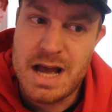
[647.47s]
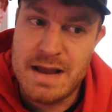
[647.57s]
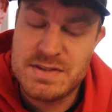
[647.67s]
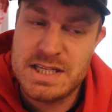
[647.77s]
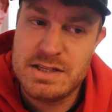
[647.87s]

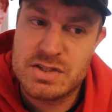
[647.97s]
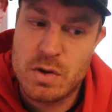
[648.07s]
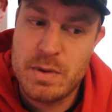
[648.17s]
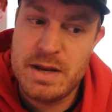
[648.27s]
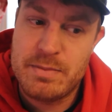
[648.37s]
I've seen
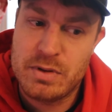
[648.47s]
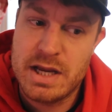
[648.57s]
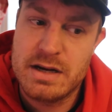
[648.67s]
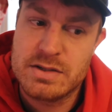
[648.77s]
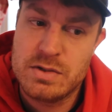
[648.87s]
so many
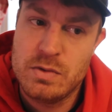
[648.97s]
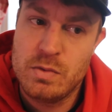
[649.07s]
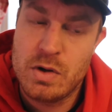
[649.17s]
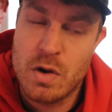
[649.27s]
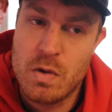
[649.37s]
players
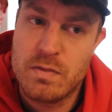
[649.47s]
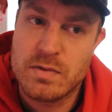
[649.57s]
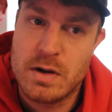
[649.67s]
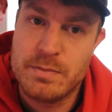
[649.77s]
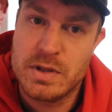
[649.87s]
who go
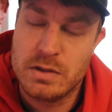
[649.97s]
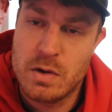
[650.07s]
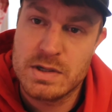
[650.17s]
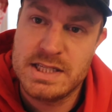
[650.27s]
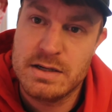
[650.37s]
from the
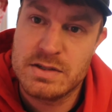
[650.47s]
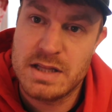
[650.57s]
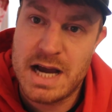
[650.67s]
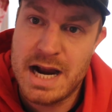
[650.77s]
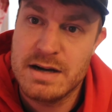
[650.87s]
lower tier to
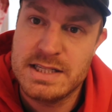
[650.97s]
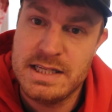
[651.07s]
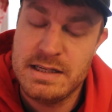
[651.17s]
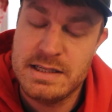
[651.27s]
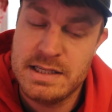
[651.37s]
the higher
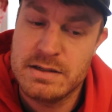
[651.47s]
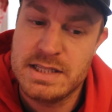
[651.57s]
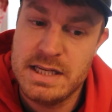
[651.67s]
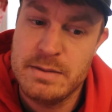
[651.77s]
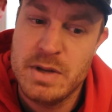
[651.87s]
tier
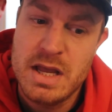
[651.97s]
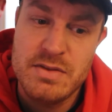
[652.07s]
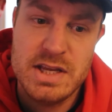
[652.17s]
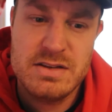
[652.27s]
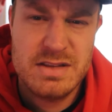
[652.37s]
team.
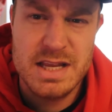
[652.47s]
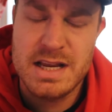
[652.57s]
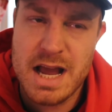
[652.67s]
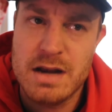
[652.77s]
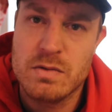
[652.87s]
They
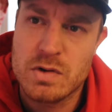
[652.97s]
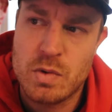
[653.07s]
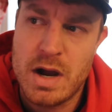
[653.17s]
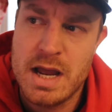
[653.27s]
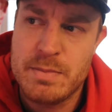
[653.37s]
kind of were
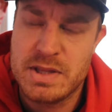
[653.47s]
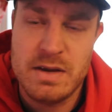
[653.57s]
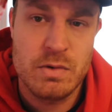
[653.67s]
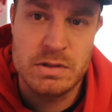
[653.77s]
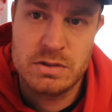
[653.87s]
quiet, but
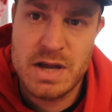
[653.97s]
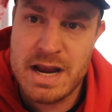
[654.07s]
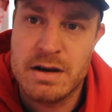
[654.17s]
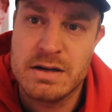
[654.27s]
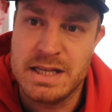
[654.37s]
they were a little
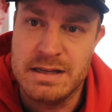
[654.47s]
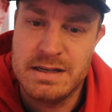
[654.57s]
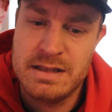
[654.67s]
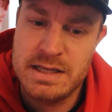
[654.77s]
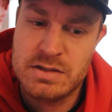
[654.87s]

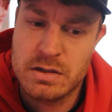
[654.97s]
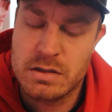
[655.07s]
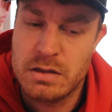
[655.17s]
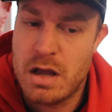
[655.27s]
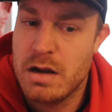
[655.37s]
arrogant, and they took a
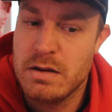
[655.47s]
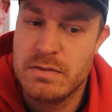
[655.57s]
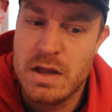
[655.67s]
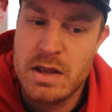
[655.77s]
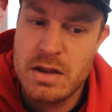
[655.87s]
lot of,